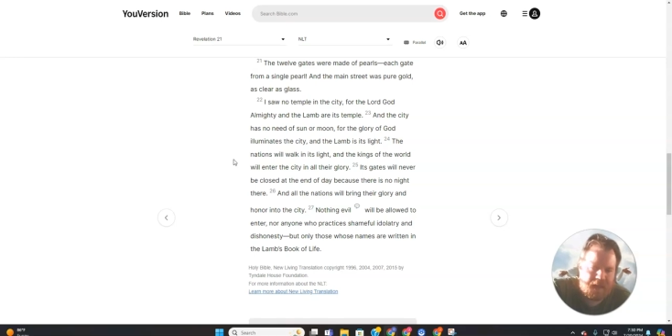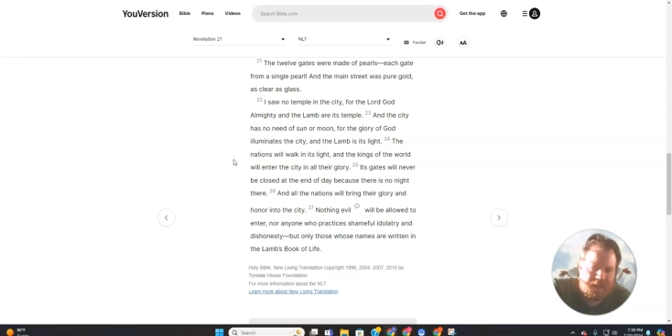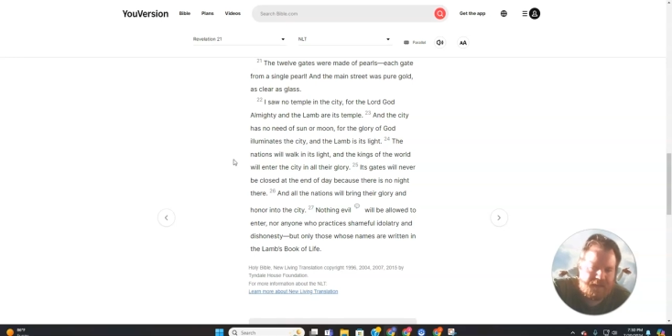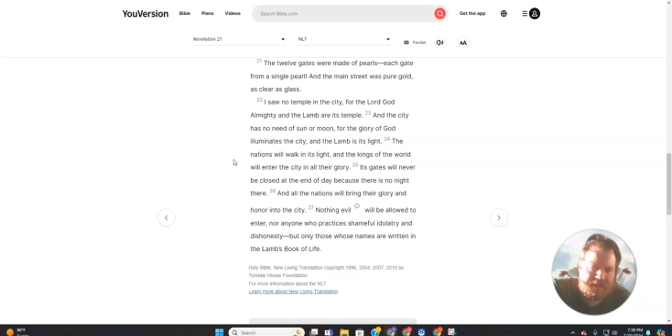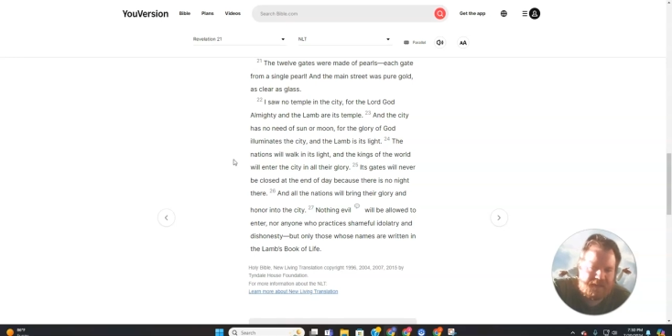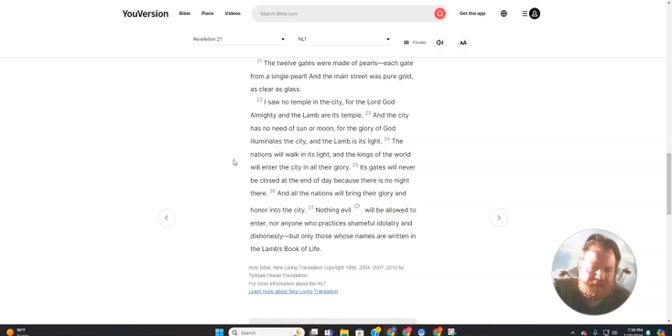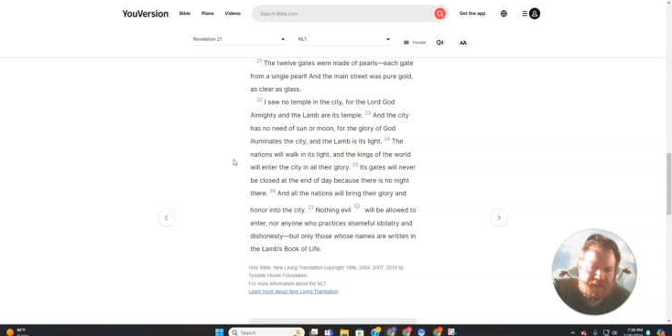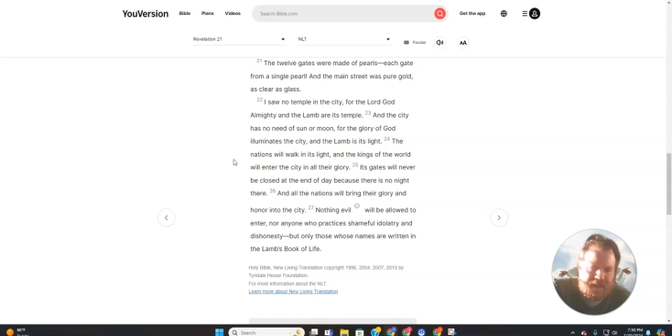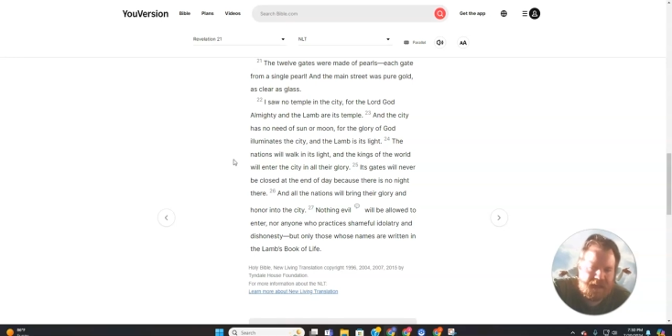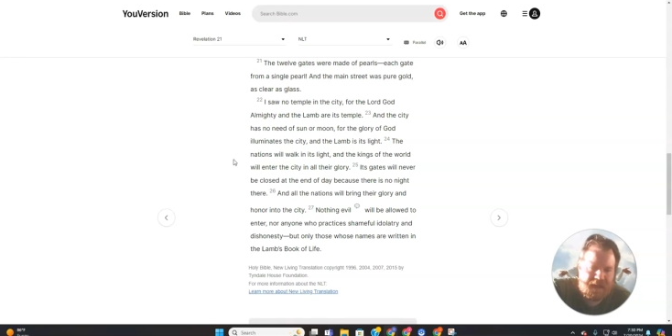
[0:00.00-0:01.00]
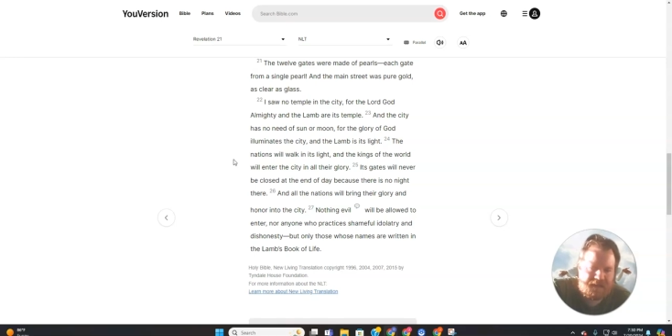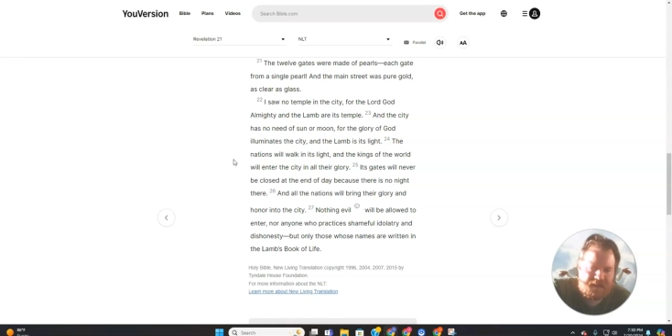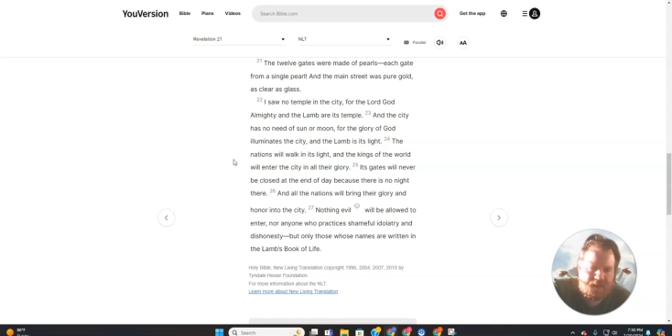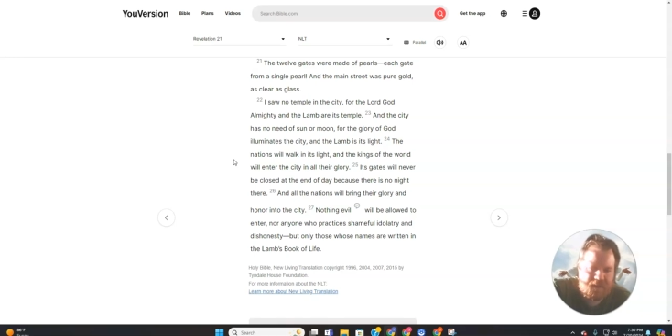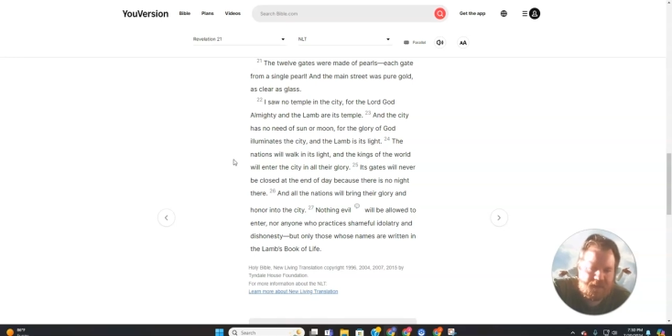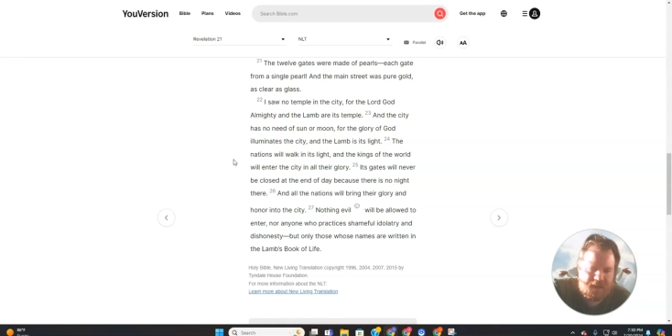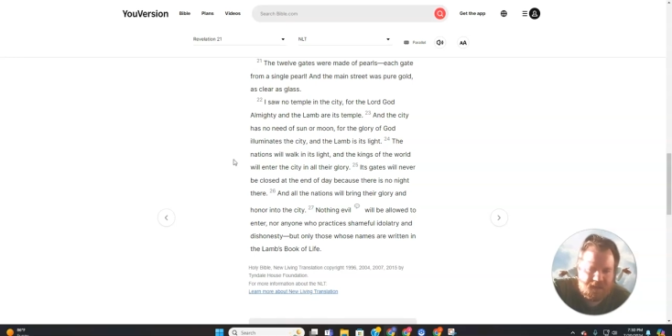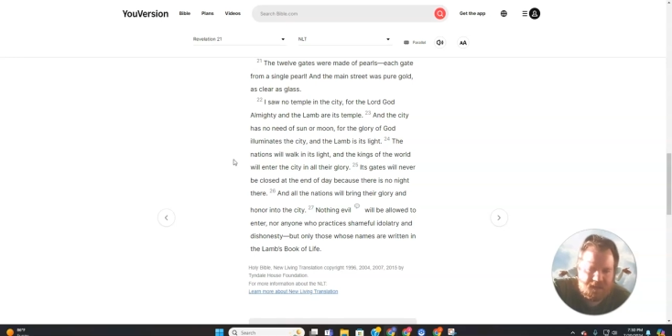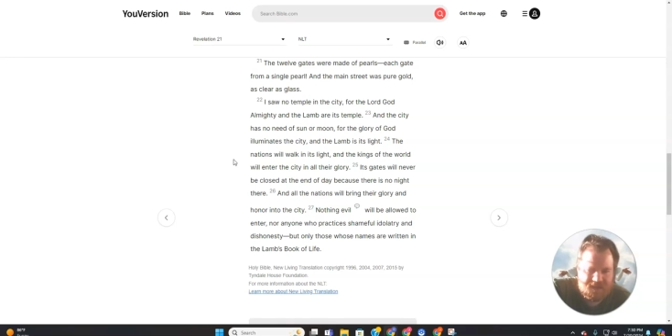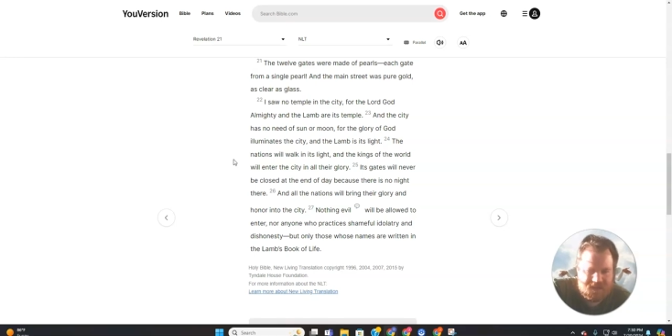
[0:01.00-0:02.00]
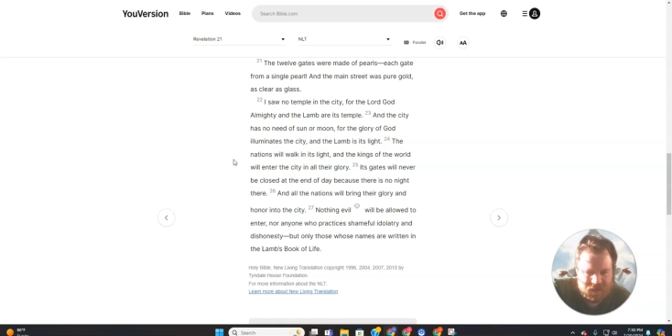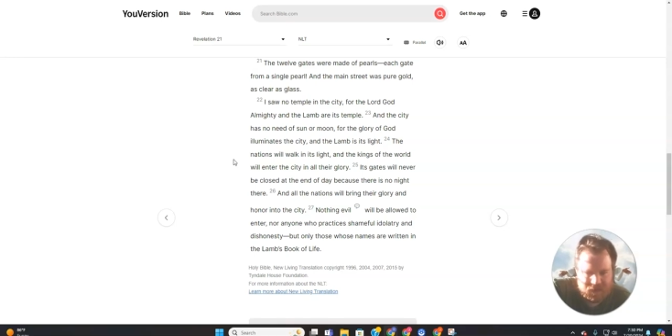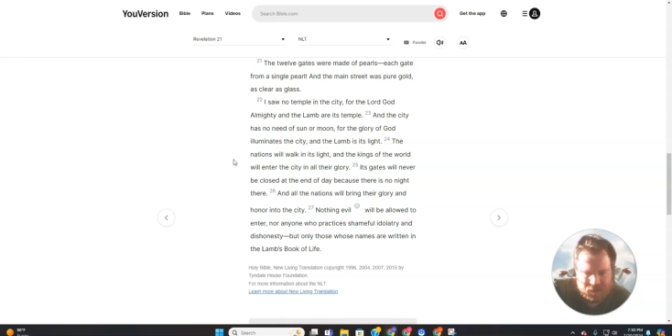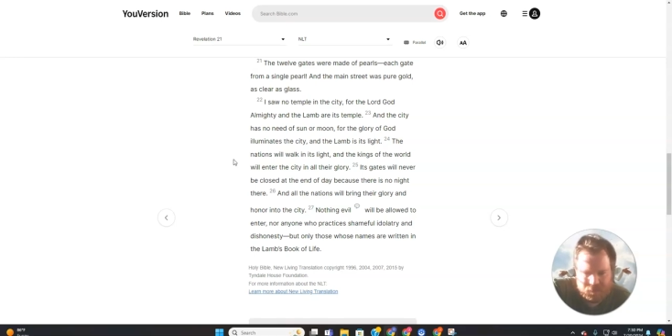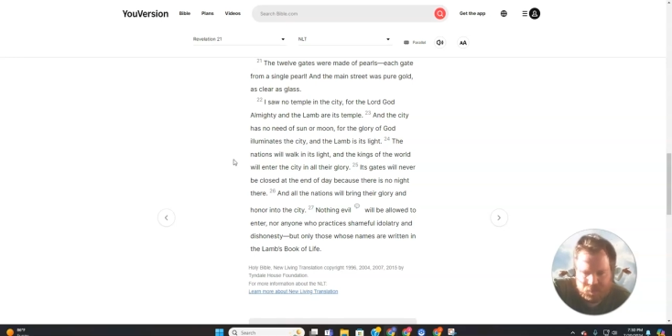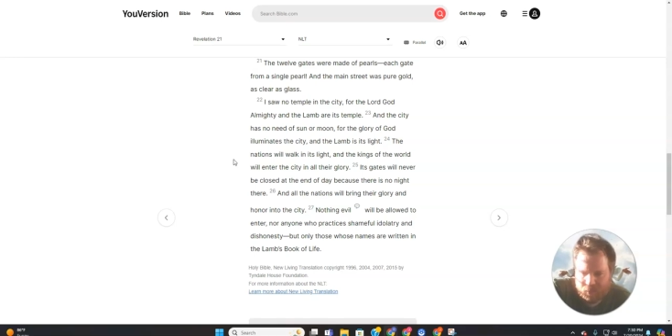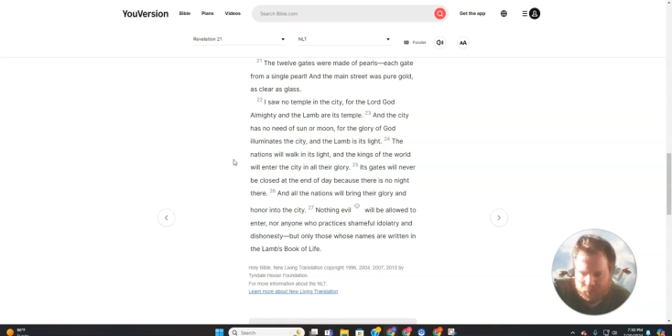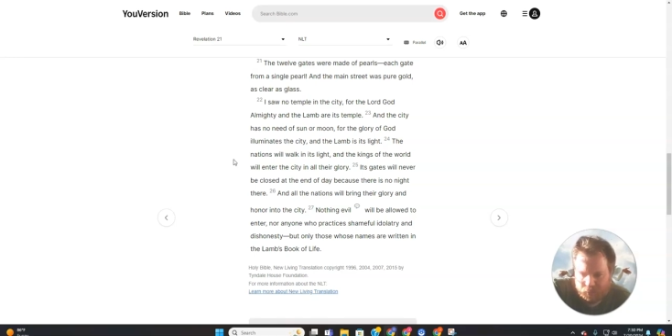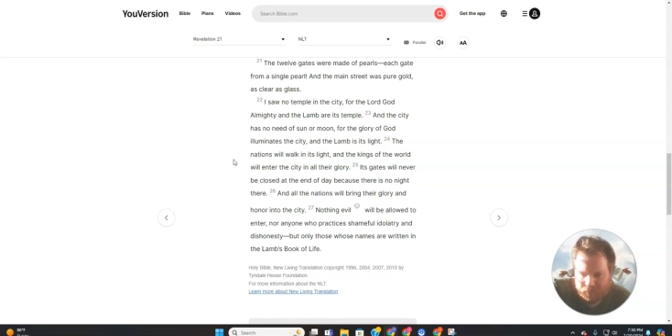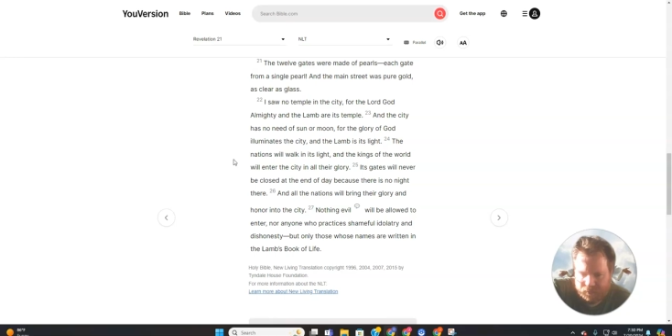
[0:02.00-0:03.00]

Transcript: And the city has no need of sun or moon,